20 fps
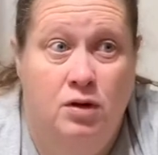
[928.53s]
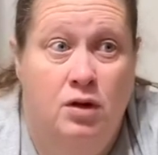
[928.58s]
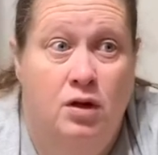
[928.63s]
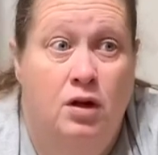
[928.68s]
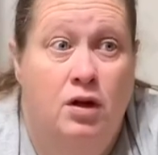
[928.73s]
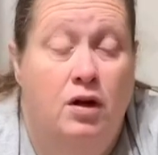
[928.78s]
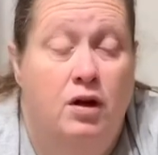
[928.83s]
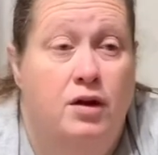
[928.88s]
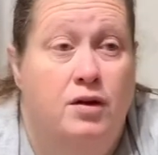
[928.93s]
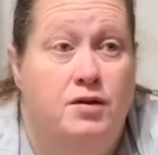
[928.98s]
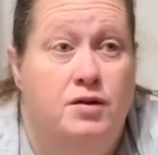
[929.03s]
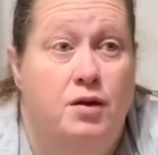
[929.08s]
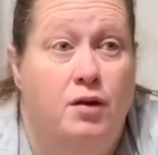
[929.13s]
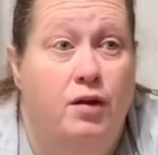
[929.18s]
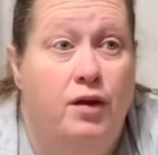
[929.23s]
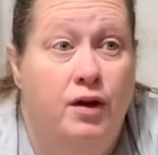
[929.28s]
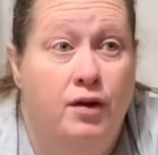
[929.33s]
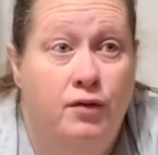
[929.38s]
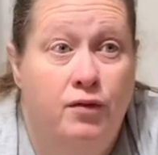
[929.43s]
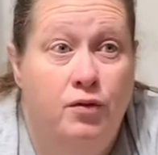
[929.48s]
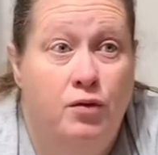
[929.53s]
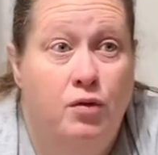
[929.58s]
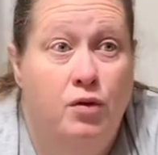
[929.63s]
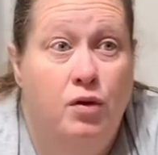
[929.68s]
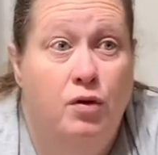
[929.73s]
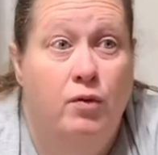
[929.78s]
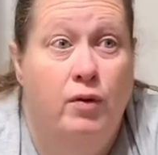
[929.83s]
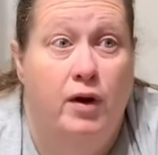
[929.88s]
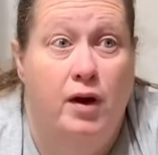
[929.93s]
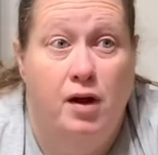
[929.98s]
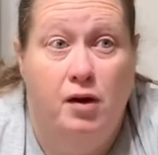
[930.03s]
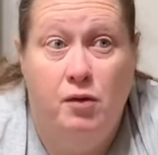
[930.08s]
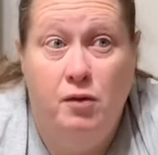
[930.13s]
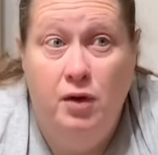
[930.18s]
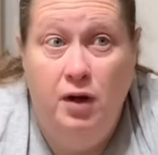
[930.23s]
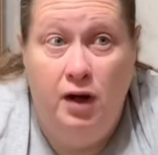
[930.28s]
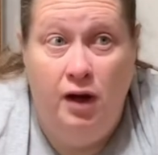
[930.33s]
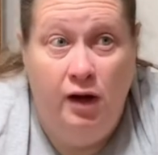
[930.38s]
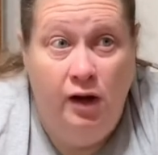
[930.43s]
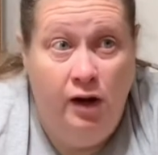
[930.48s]
So therefore, when I quit
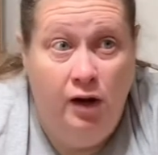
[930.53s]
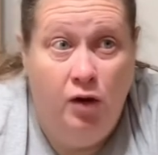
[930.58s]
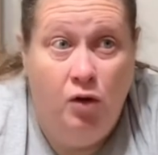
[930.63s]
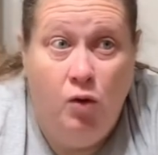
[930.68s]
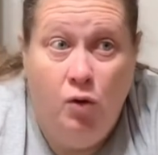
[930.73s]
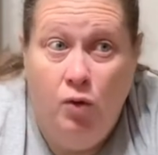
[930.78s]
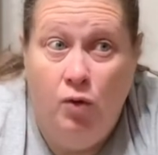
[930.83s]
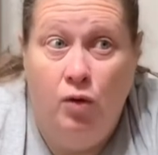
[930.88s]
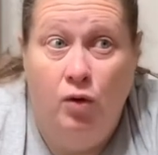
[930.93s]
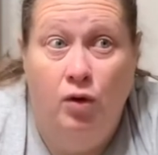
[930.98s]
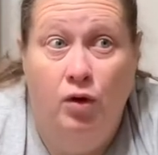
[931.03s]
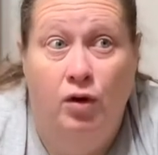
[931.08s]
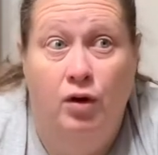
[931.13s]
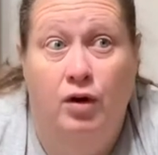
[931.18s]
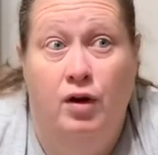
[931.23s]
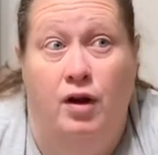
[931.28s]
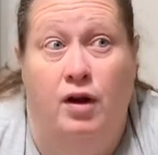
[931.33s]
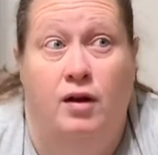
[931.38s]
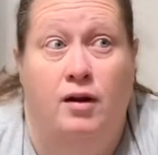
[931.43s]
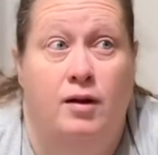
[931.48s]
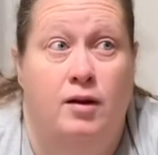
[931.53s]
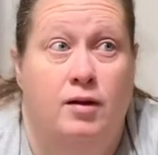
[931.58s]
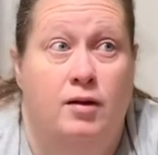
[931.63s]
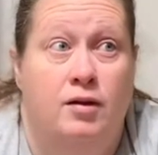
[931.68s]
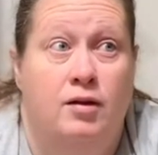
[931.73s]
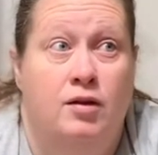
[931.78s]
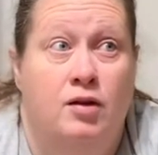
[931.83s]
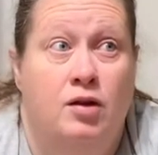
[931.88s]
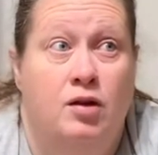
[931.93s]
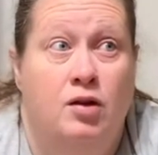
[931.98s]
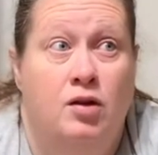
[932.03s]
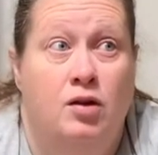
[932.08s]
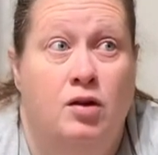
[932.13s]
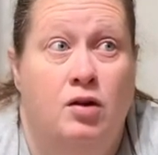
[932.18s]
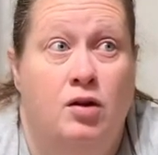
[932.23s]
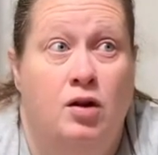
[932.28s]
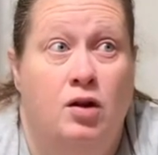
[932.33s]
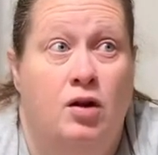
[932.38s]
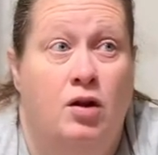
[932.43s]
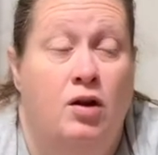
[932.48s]
eating corn and
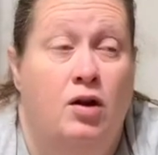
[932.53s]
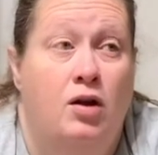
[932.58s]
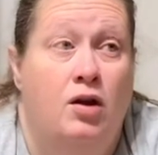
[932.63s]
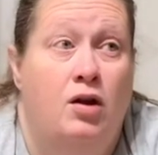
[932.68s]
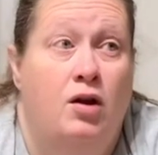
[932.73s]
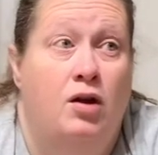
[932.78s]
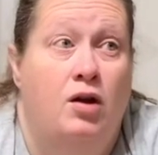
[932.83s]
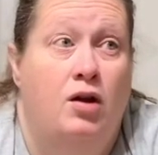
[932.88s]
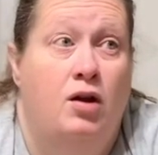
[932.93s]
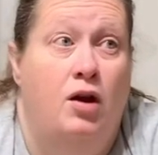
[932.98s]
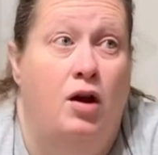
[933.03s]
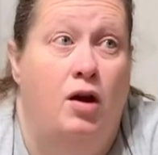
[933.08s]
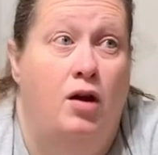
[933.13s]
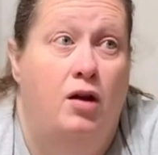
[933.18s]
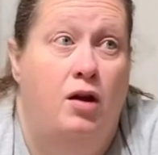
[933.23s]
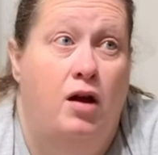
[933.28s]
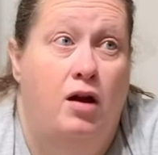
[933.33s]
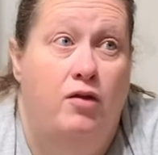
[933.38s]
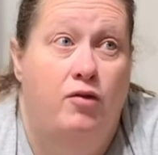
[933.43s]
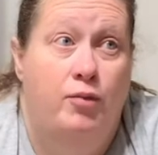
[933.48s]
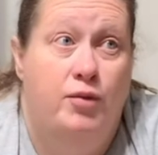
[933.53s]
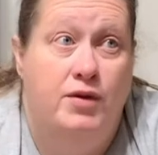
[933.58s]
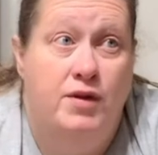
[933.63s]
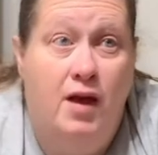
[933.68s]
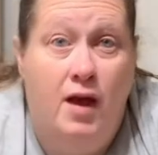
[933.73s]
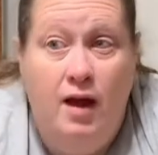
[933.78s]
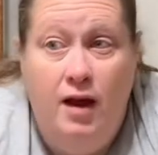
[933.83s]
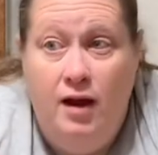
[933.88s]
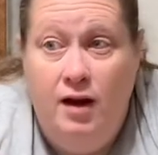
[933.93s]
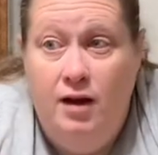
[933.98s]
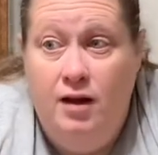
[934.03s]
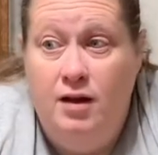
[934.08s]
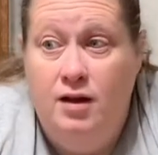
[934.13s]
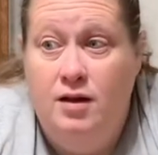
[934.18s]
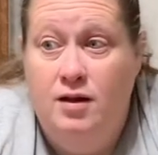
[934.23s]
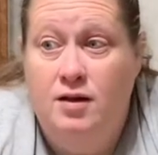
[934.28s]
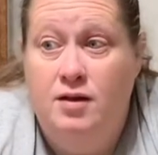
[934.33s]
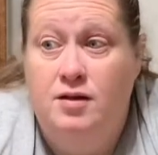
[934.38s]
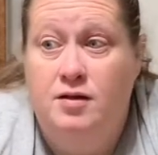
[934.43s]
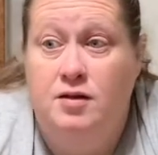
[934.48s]
a lot of
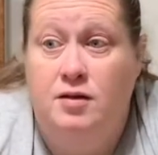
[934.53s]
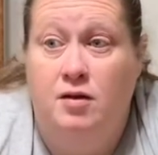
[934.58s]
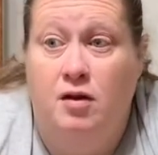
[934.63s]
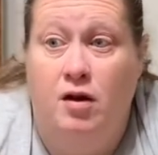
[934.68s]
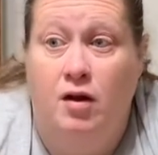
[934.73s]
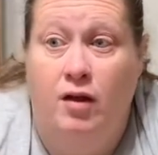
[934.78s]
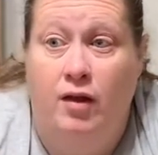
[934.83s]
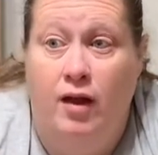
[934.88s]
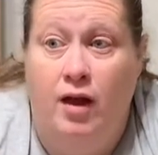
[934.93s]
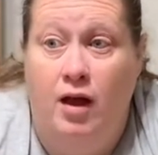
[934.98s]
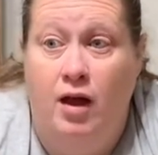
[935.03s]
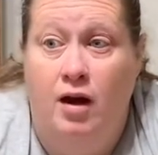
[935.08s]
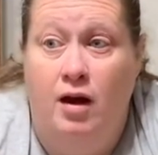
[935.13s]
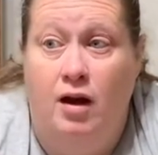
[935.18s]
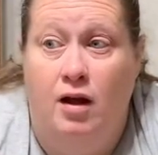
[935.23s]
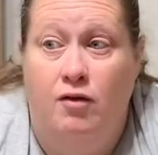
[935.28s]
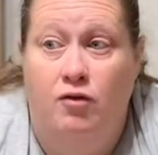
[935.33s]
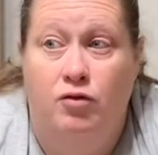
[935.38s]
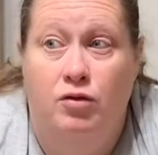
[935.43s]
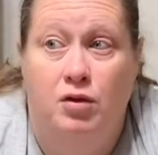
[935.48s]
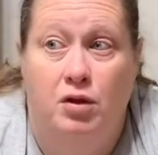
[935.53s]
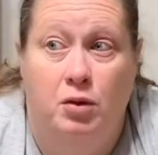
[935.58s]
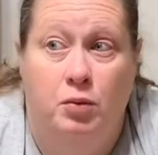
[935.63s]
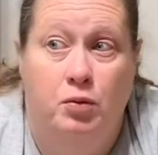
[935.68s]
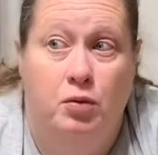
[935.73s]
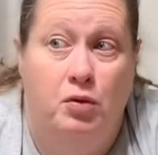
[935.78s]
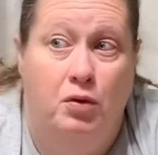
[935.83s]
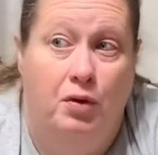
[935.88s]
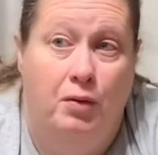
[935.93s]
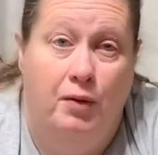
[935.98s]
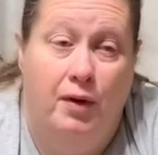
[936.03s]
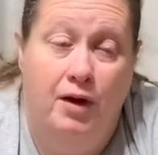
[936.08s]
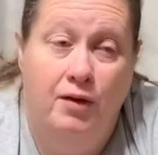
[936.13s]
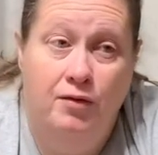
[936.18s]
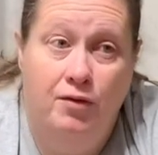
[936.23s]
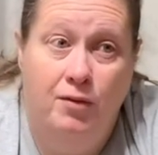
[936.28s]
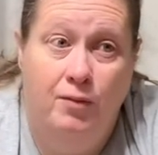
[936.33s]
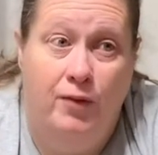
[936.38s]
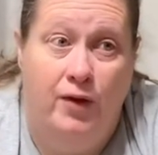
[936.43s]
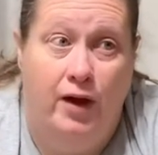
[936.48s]
potatoes and all that, and I've really pulled away
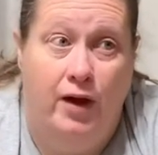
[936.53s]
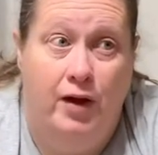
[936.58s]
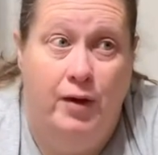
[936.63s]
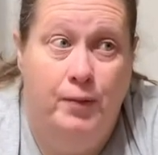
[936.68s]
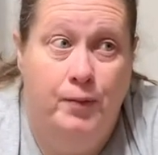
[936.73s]
from that,